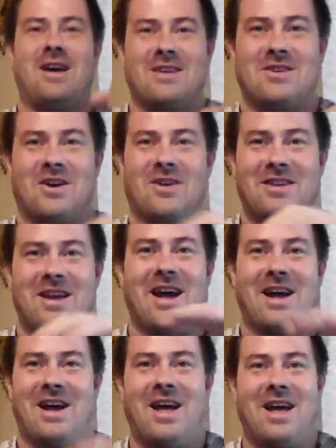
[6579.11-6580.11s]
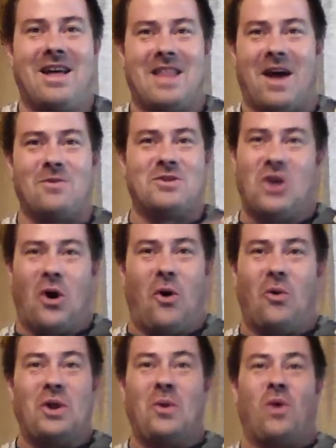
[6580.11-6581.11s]
So yeah, that was the
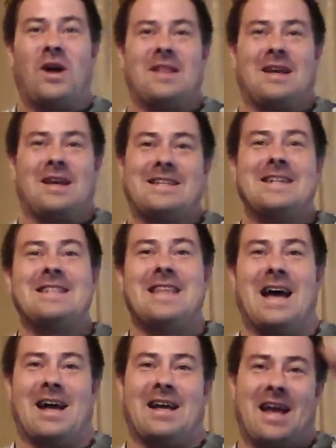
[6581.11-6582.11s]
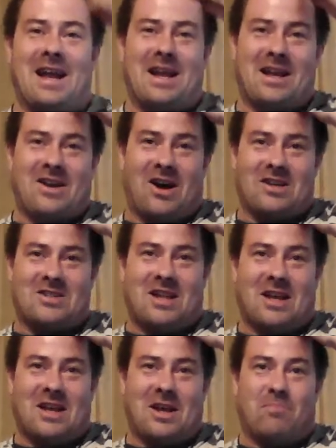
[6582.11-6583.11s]
only one that did that, and it cost
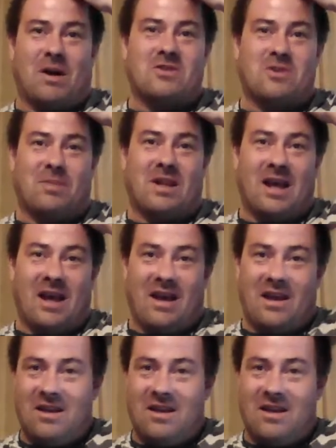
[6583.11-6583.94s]
like $1 to play.